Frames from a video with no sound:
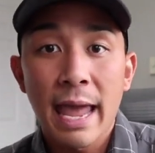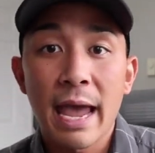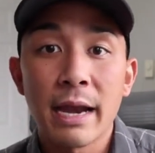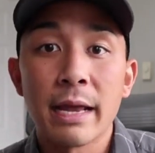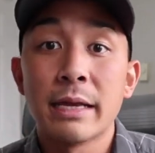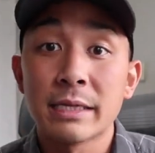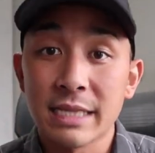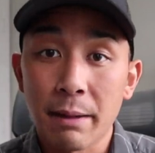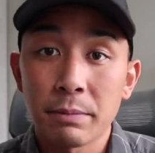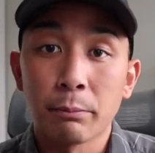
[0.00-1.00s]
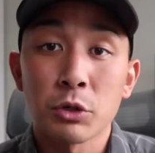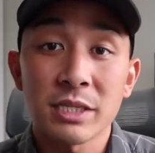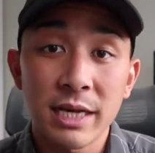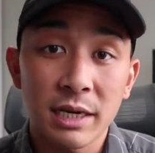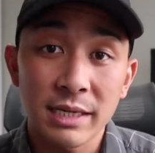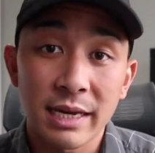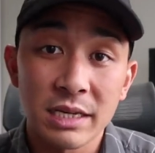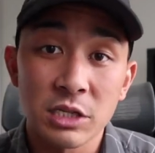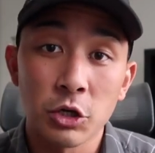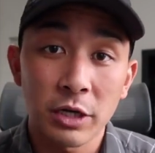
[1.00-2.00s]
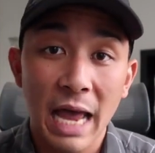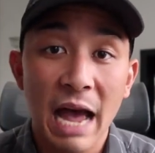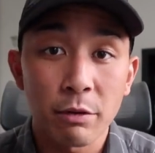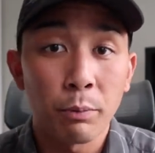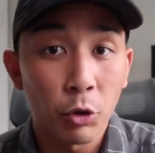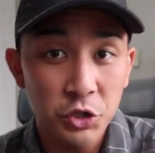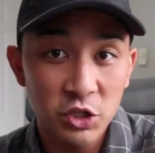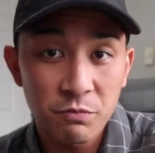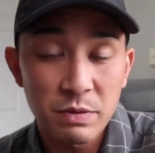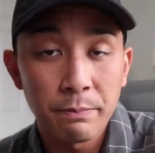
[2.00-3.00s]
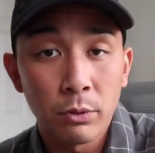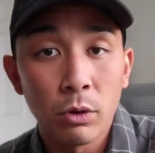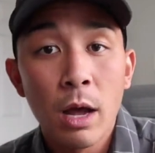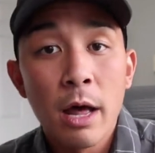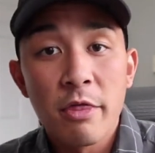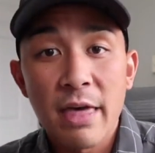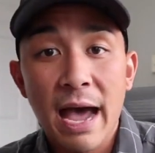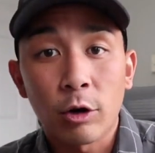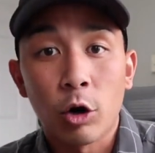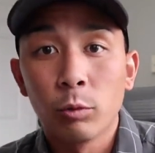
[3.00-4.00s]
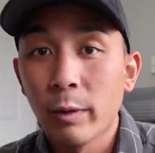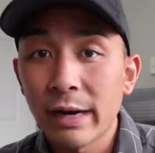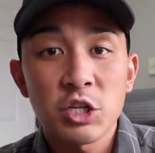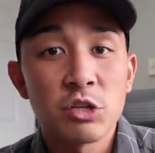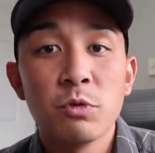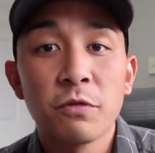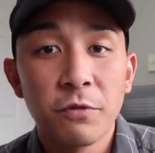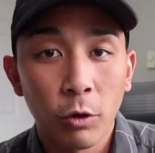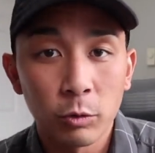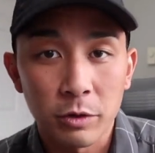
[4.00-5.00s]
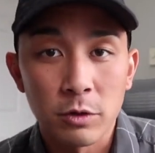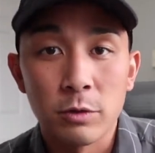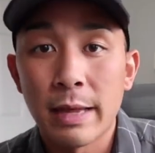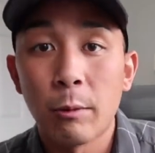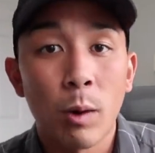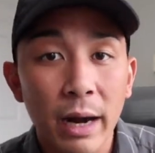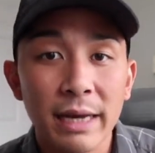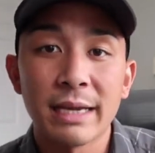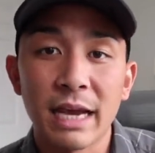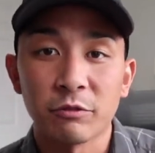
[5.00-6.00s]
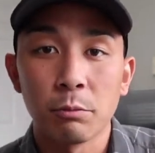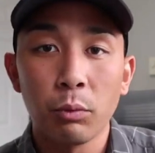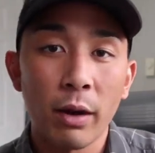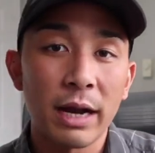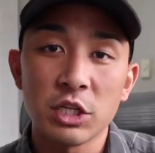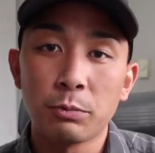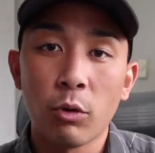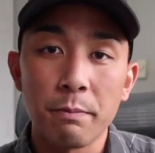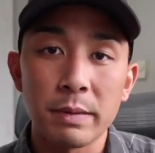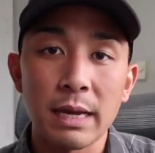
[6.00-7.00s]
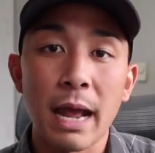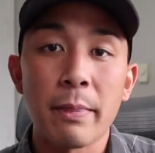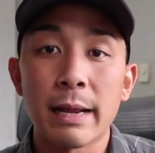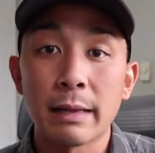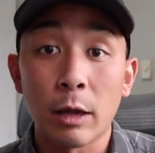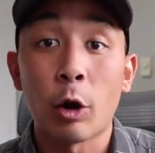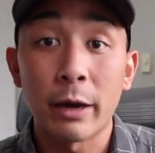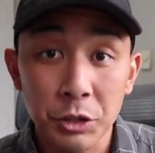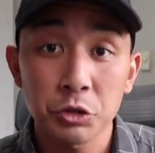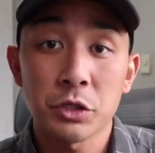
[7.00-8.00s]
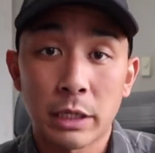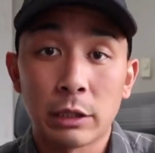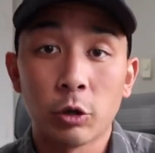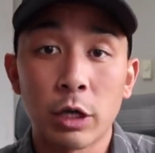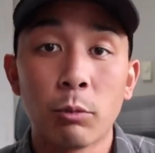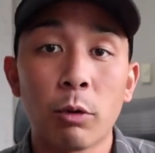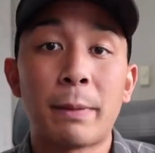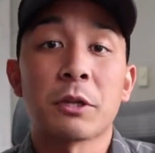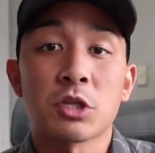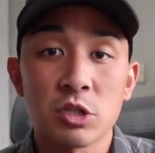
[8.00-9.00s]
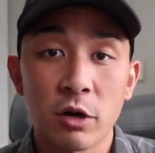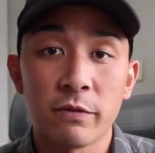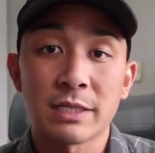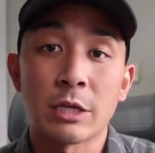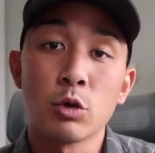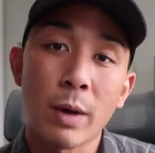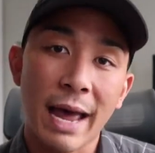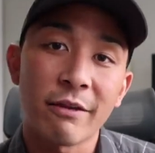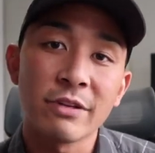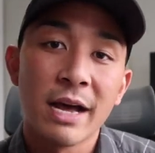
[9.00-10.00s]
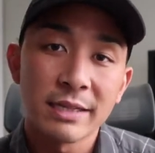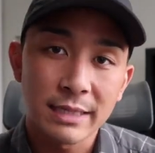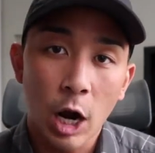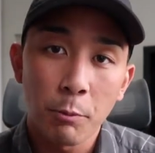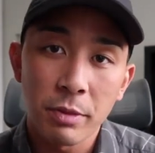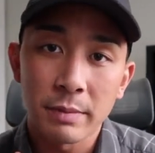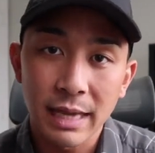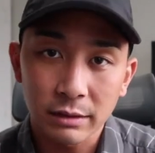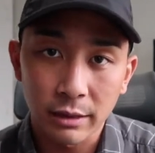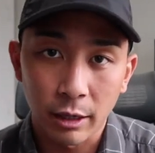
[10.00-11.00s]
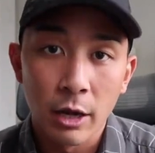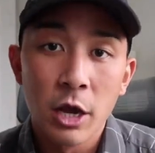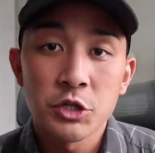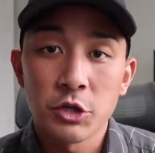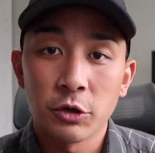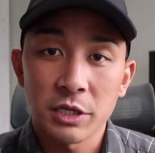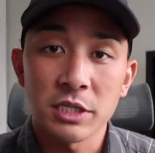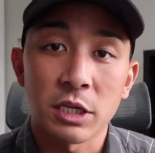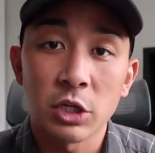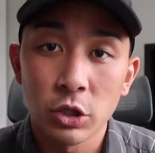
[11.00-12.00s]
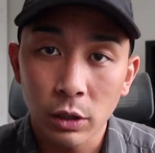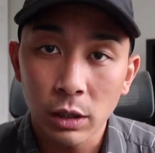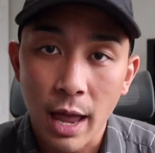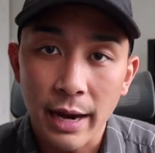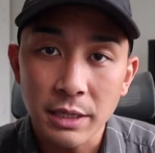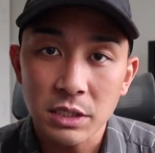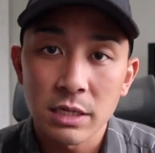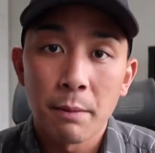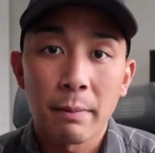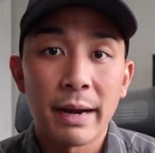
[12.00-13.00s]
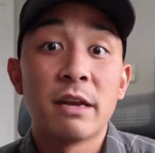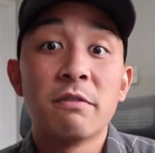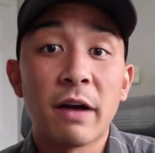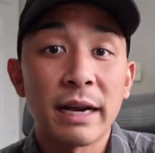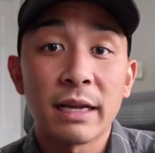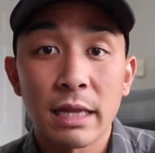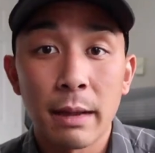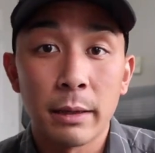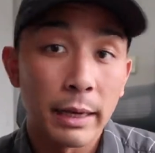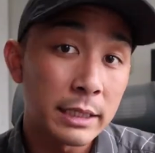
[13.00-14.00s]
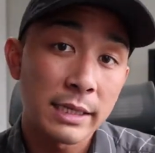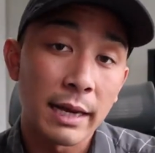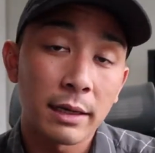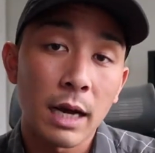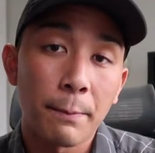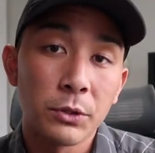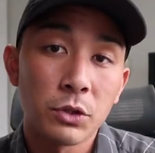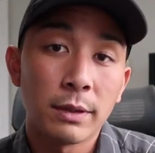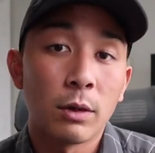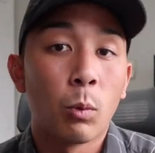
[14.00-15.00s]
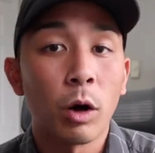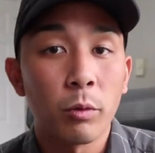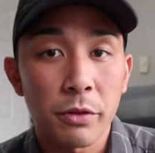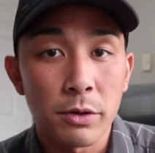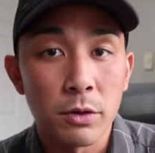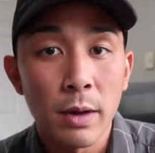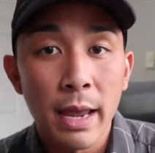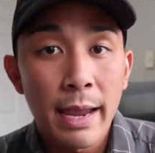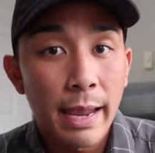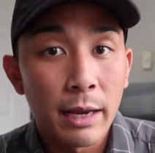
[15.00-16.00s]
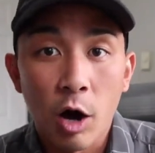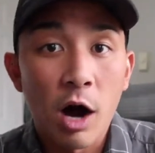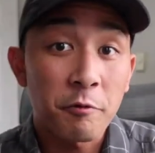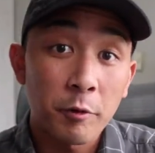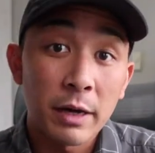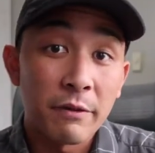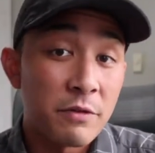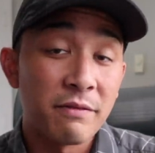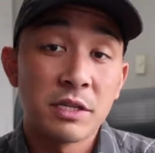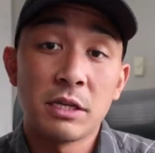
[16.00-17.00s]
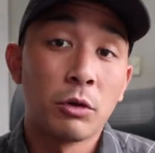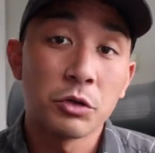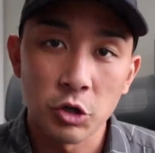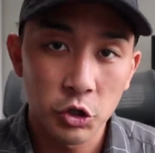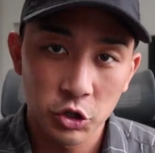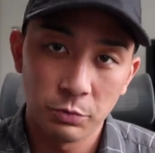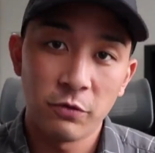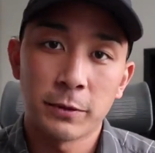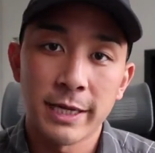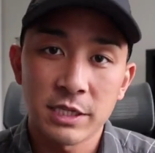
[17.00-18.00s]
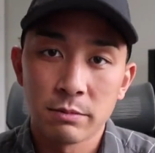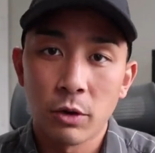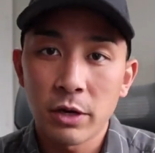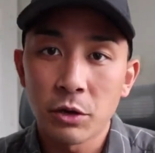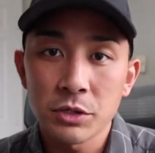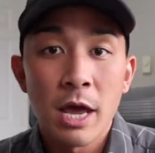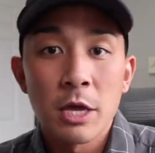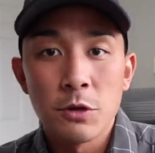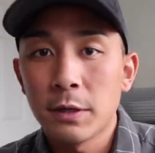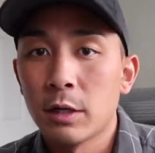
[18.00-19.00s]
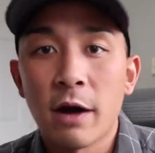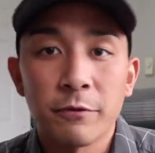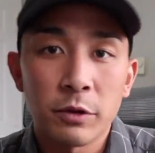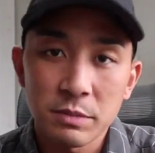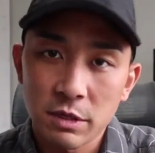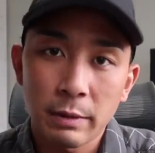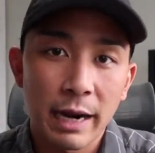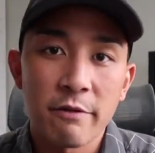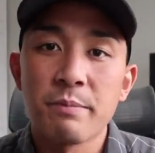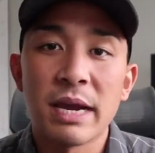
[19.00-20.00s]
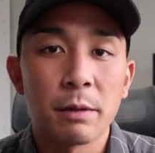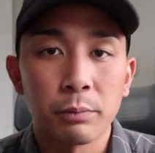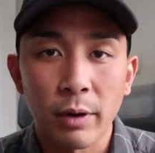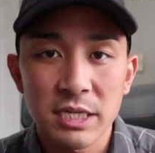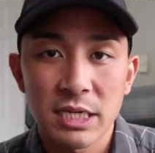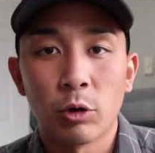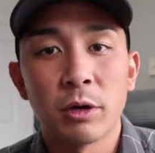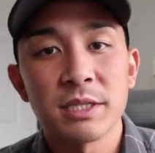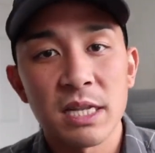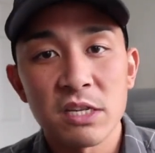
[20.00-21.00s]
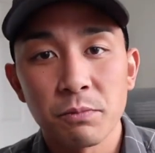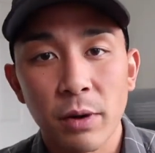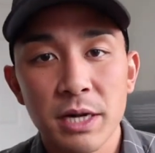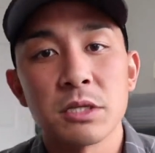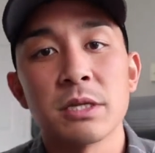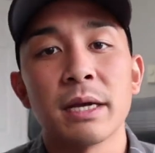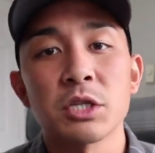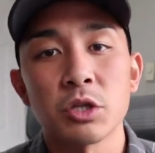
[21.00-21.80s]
And step number six is you're gonna have a portion of people that are ready to move forward with you. They wanna get from point A to point B and they are interested in learning more about the service that you have to help them get there. So you're gonna secure clients by inviting them and extending an opportunity to work with you and offering, if you have zero social proof or testimonials, you can offer them some kind of beta pricing or incentive pricing to get